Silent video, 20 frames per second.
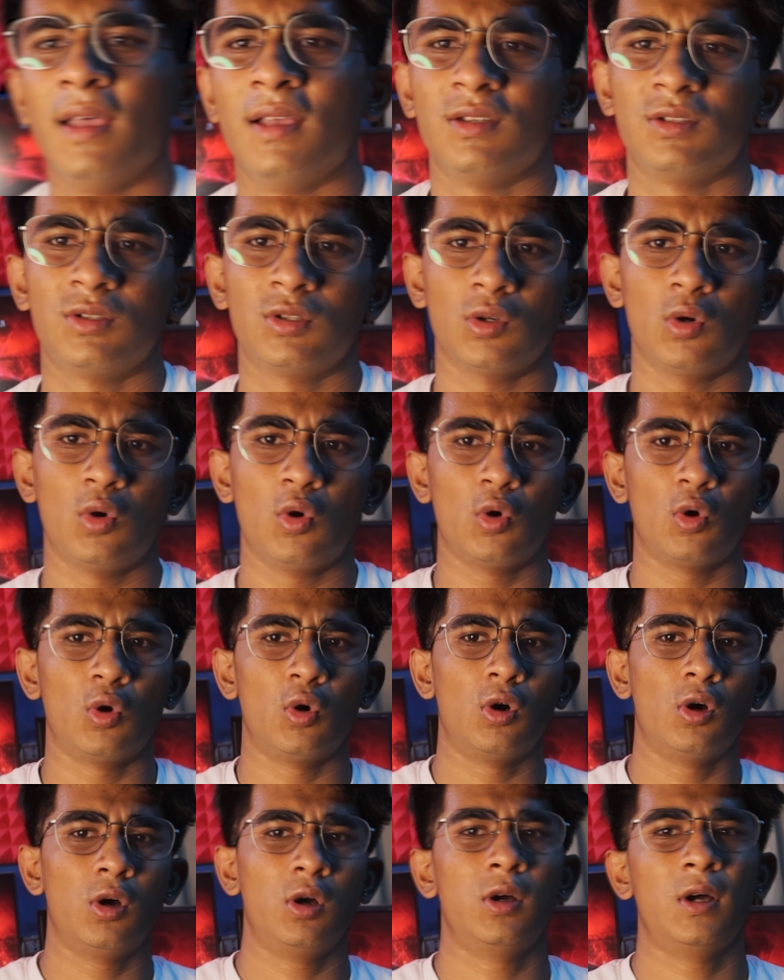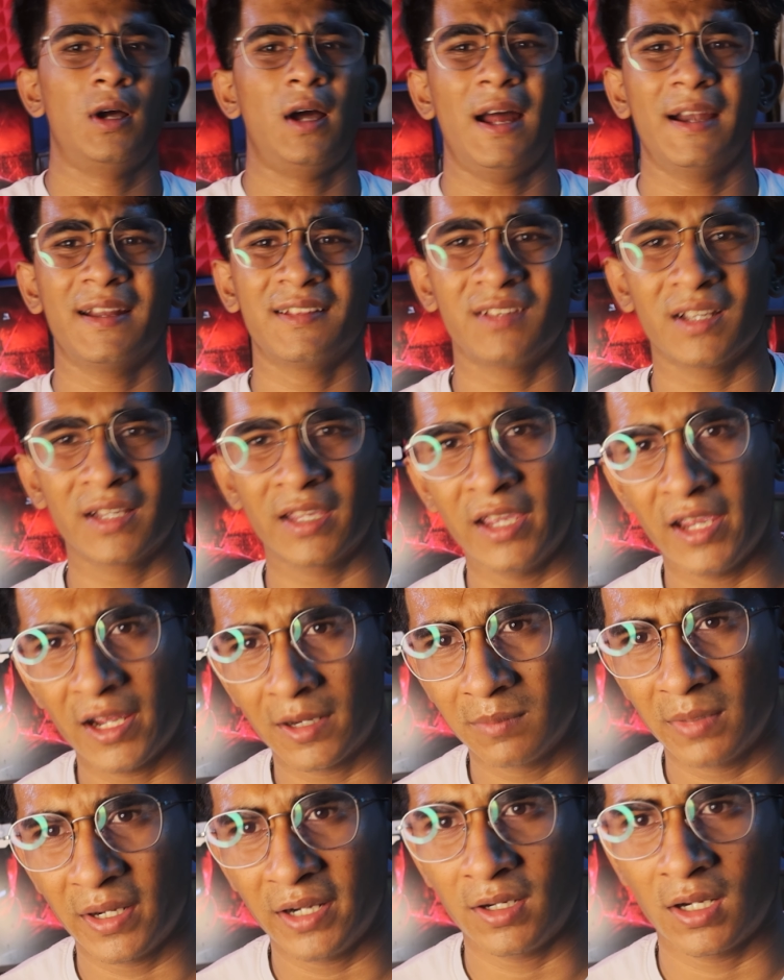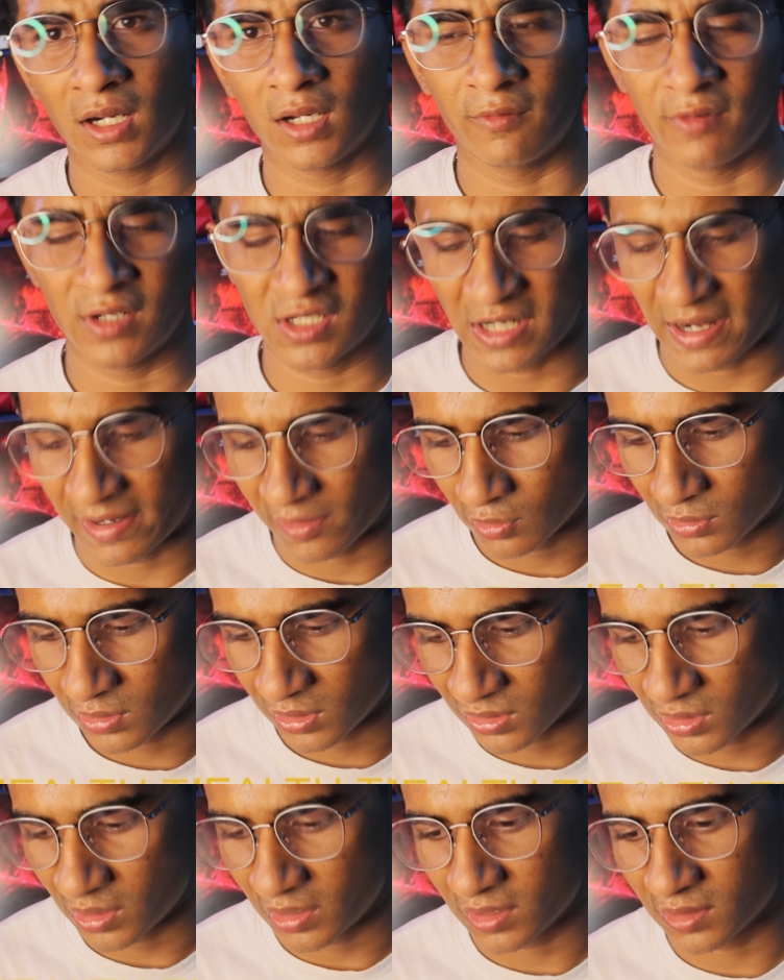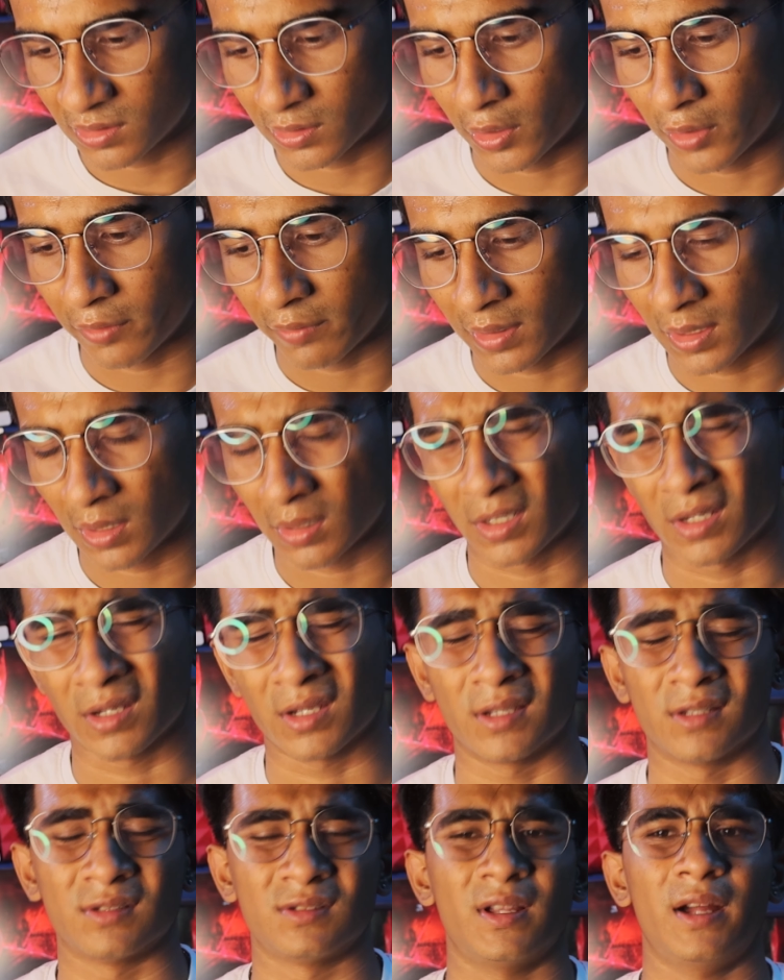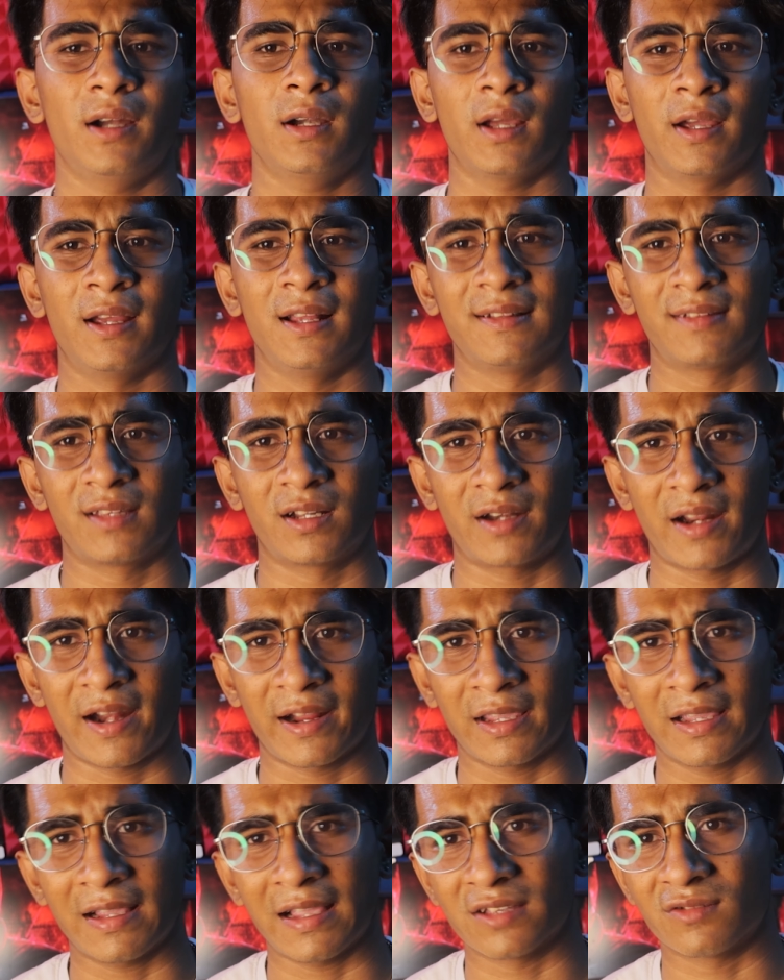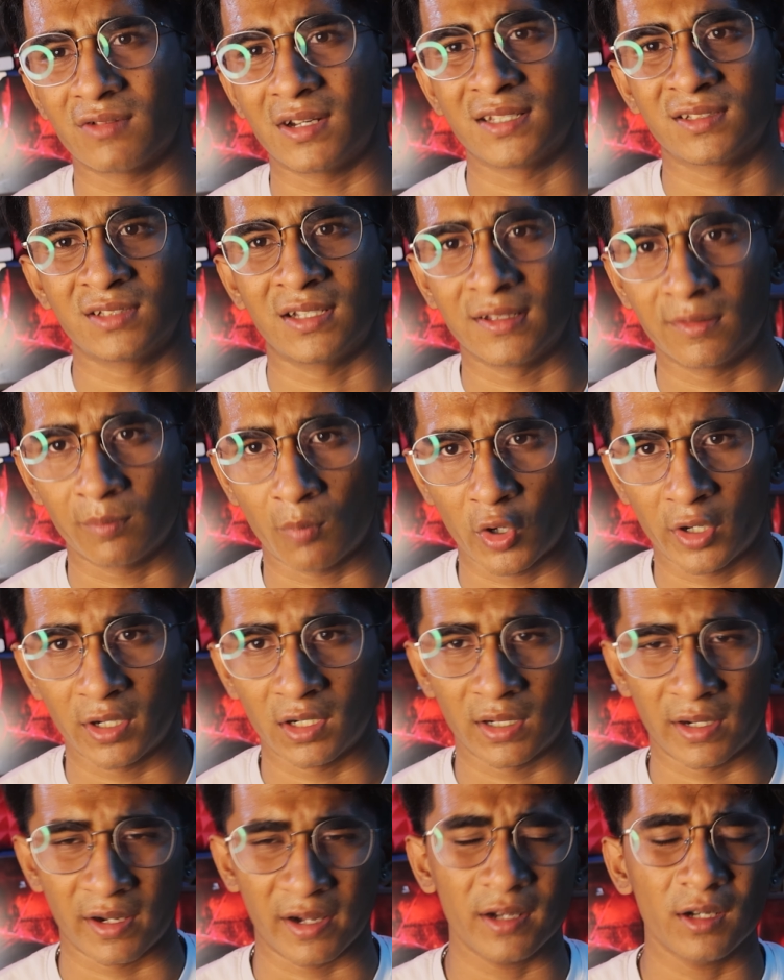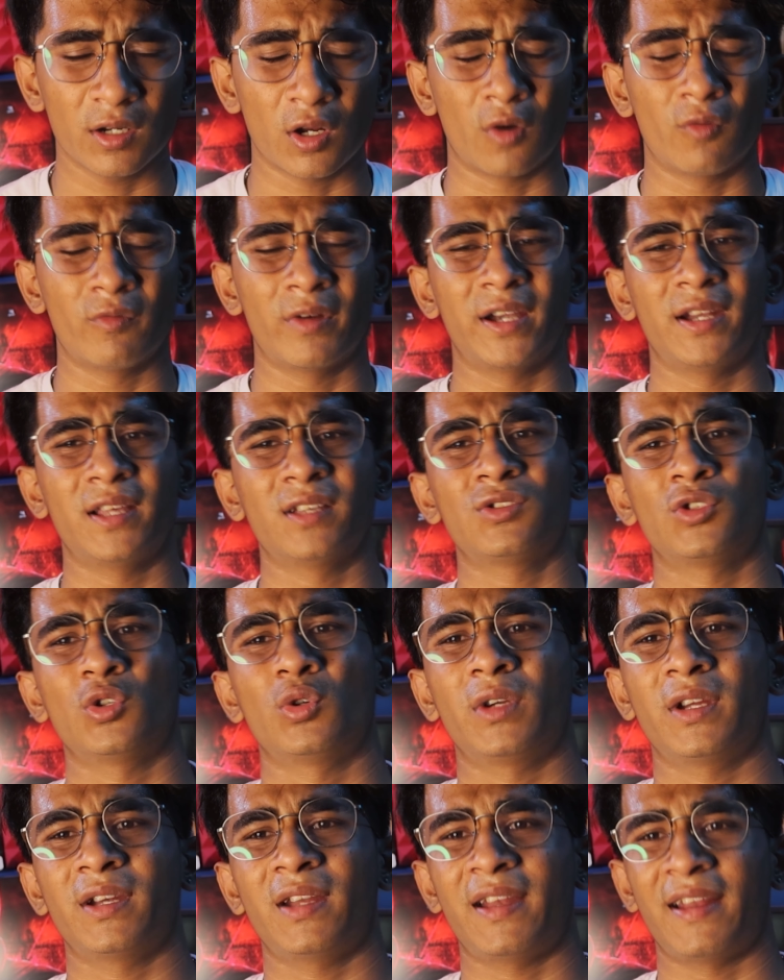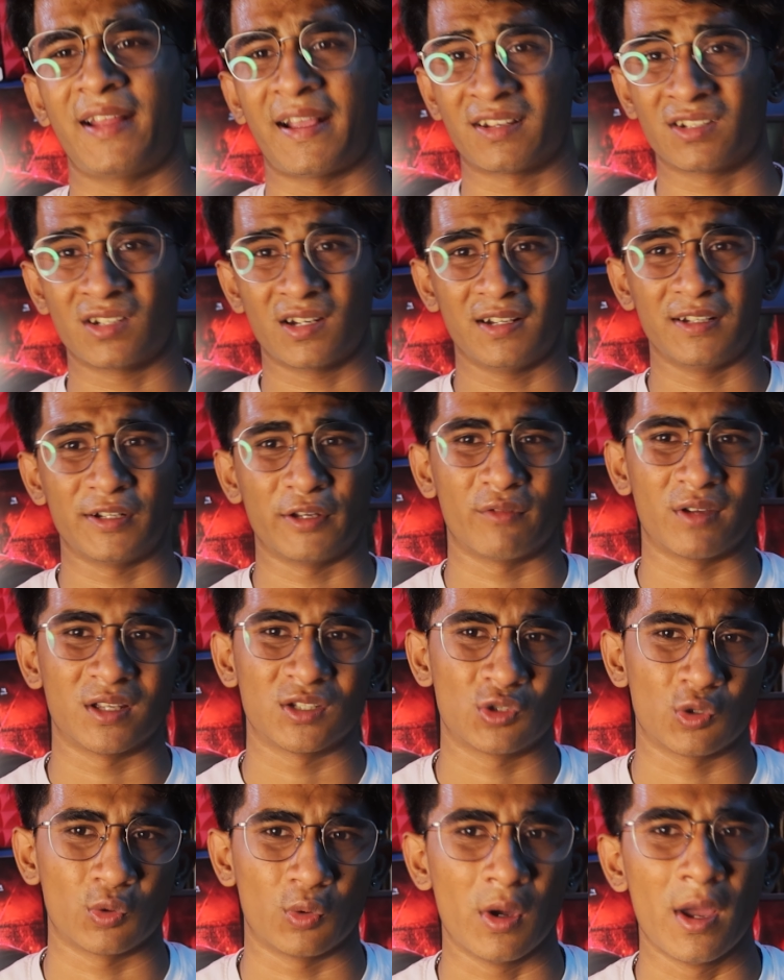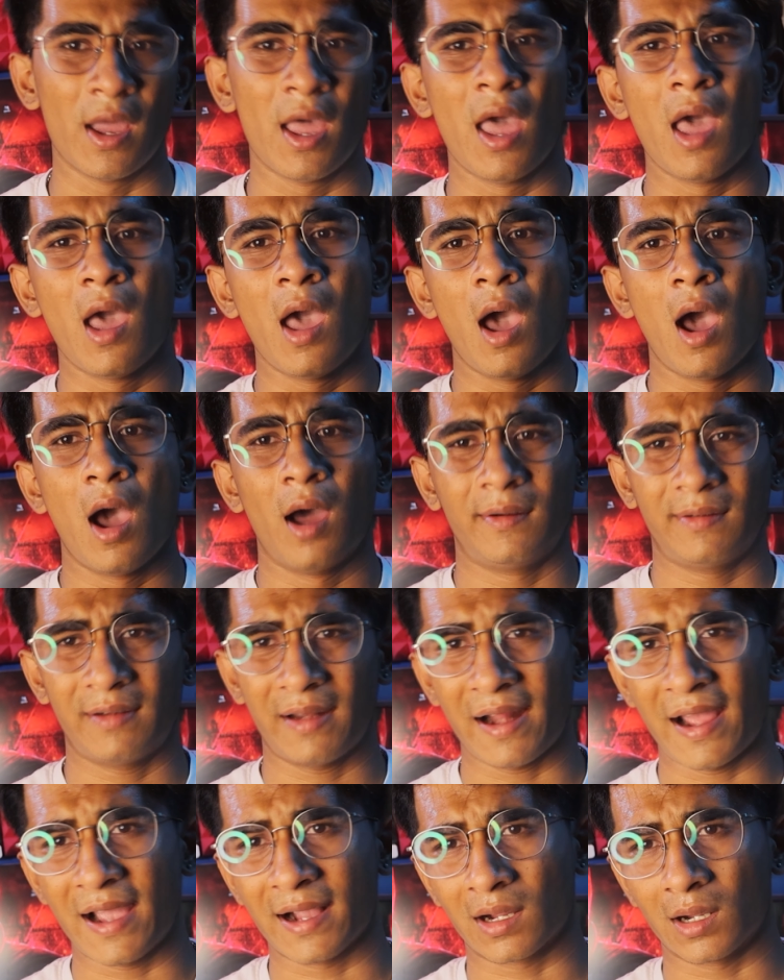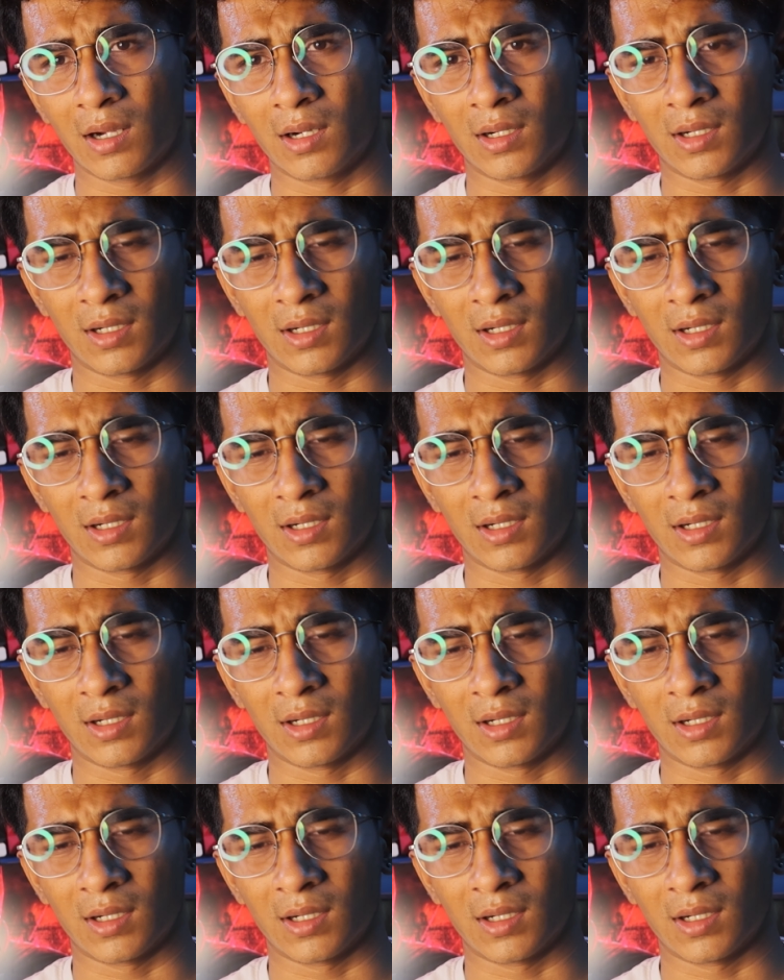So another key update which Android 16 is giving is that health tracking as well as health monitoring. Nowadays you need an external device to track